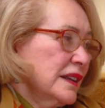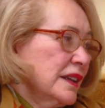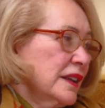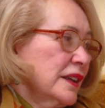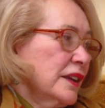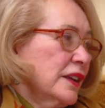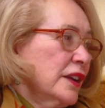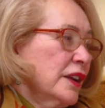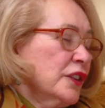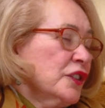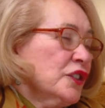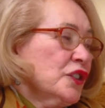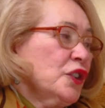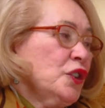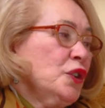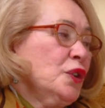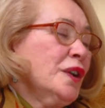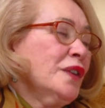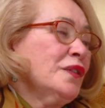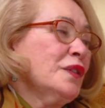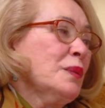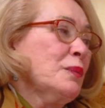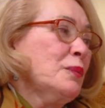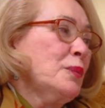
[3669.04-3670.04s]
So you
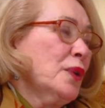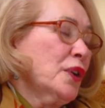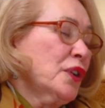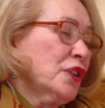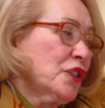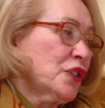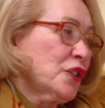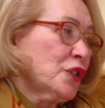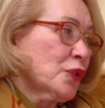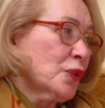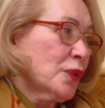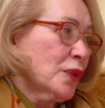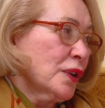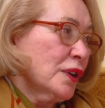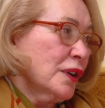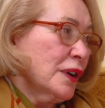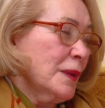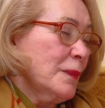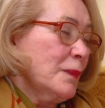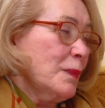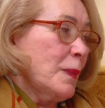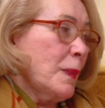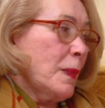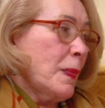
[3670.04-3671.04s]
have a
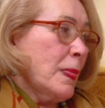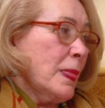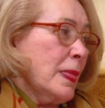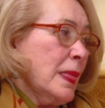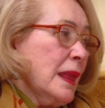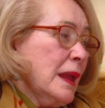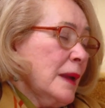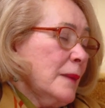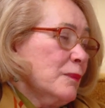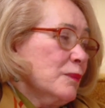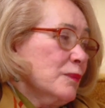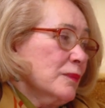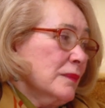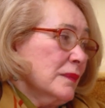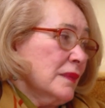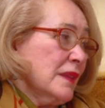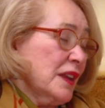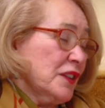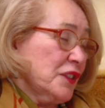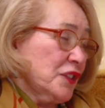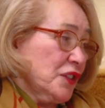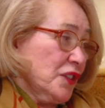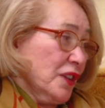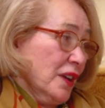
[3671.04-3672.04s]
bookstore
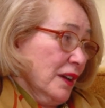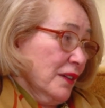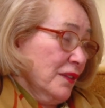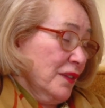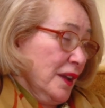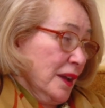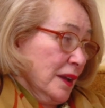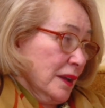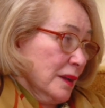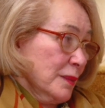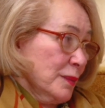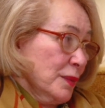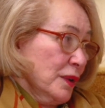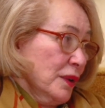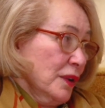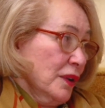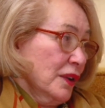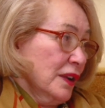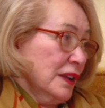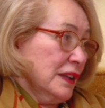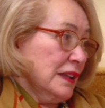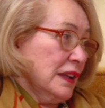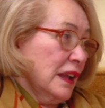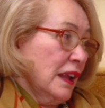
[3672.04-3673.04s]
that's available
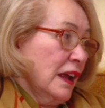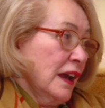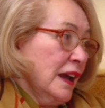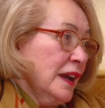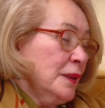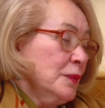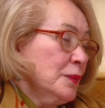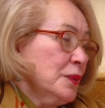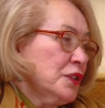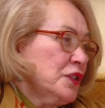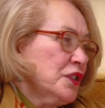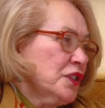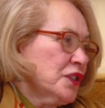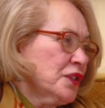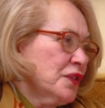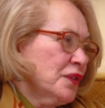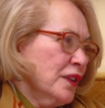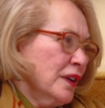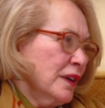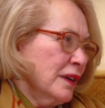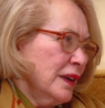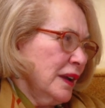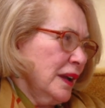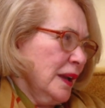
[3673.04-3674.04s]
online, which is
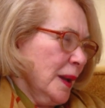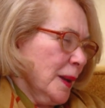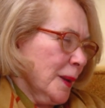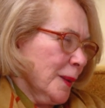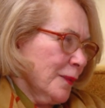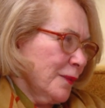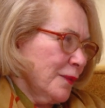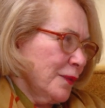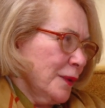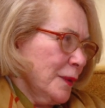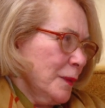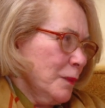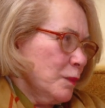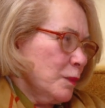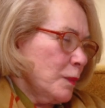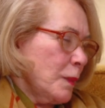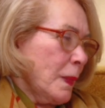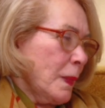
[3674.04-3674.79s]
very helpful.